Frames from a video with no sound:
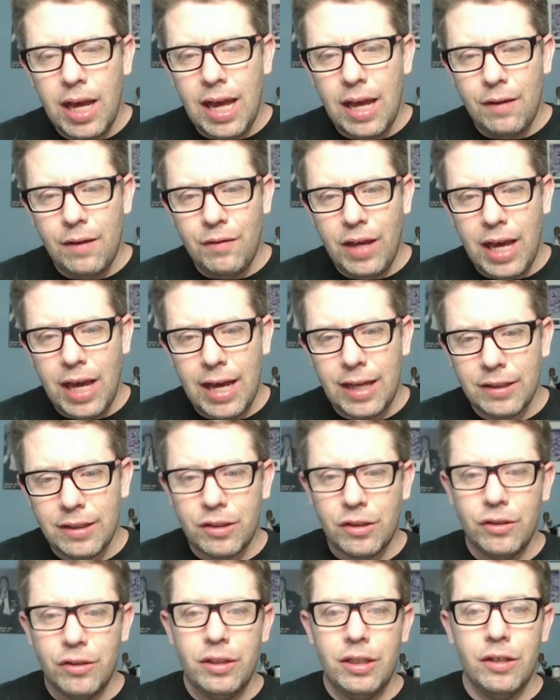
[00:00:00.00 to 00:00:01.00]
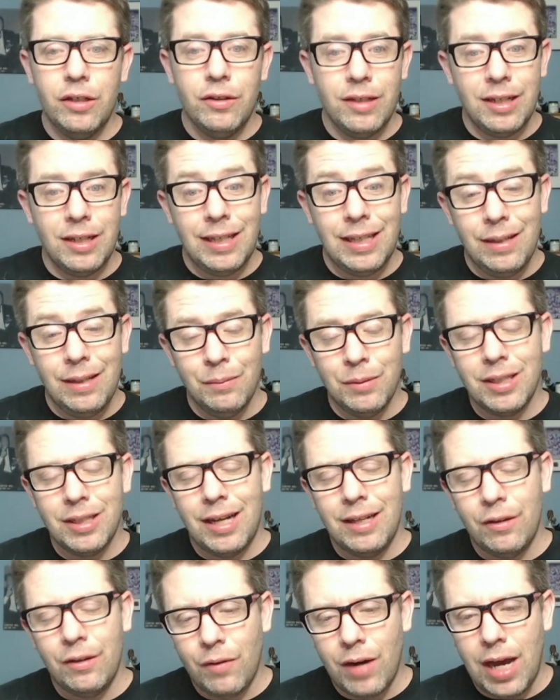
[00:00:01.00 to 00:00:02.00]
And if he has a good year and the team is
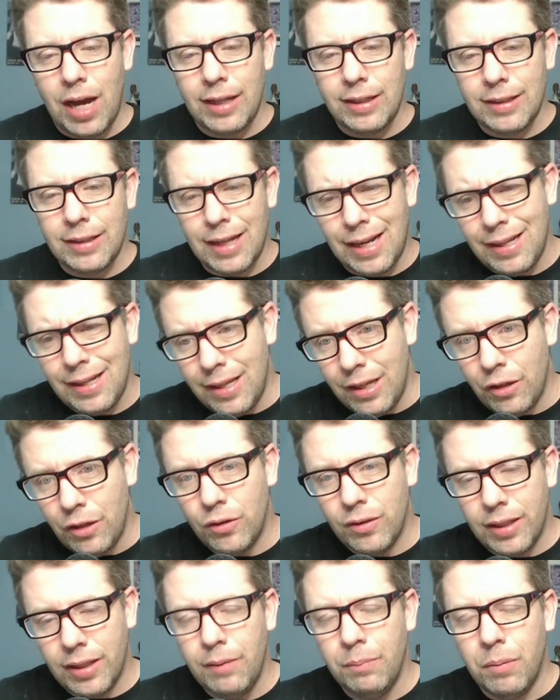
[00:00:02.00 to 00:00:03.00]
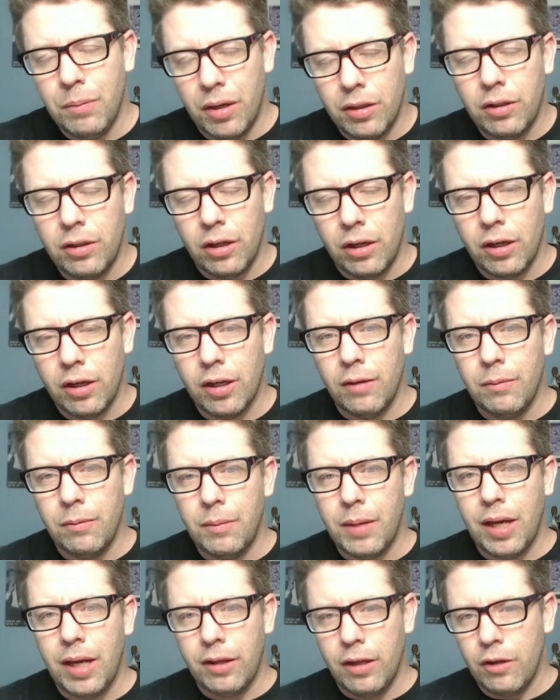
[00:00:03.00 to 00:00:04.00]
on the rise, I think you see Bud Clark coming
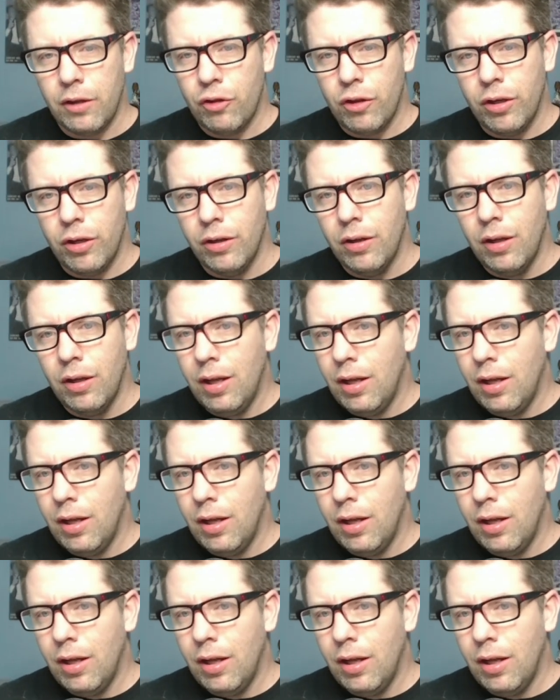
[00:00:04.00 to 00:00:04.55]
back next year.